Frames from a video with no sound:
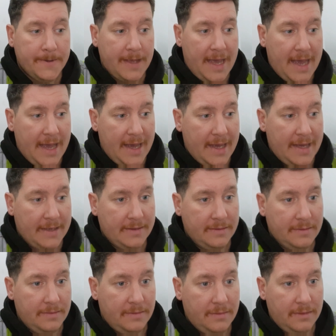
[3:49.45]
are
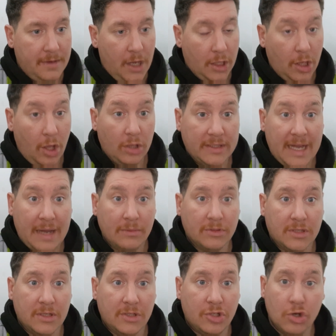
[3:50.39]
a lot down
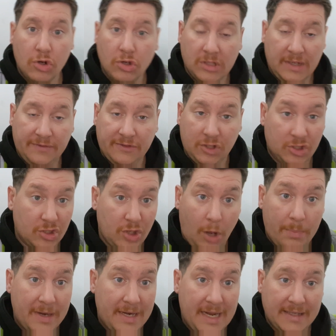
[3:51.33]
to Joseph just
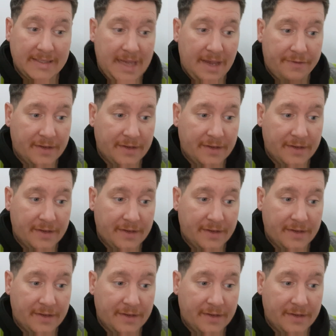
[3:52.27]
not being at it.